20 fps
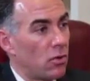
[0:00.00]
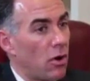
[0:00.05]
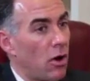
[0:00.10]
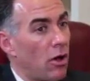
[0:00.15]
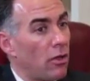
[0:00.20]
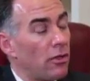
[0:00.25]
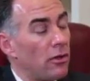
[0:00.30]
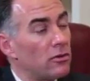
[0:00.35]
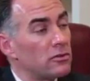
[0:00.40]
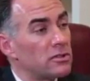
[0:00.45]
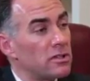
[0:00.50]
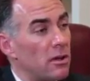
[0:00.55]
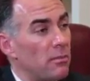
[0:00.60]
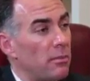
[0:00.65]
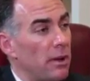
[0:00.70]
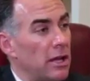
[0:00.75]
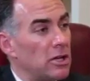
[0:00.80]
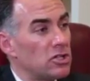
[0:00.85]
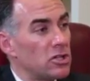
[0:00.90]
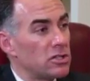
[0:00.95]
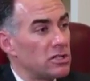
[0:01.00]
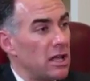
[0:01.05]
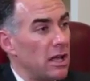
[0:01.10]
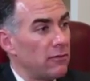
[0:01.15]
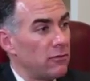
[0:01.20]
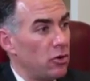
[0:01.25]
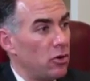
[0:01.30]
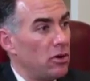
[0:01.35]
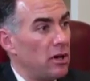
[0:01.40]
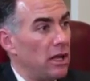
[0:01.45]
although some patients have
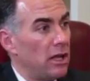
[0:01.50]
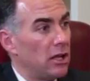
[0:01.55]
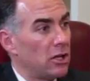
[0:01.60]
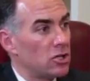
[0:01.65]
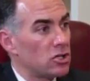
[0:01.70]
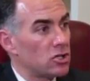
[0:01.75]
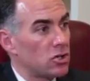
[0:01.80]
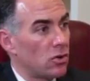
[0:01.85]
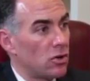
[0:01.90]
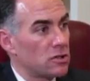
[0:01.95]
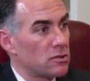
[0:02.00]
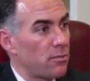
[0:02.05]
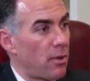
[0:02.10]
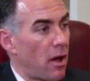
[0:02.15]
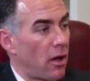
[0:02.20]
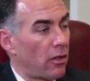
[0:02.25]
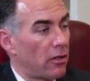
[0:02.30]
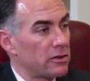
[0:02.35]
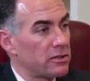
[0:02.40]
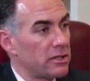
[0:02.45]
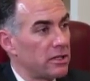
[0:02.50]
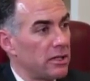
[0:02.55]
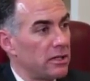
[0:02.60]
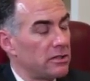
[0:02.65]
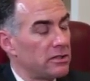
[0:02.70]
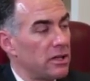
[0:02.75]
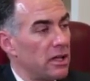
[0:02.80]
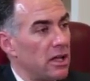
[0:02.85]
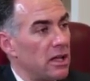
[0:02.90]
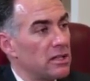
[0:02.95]
unique insurance policies.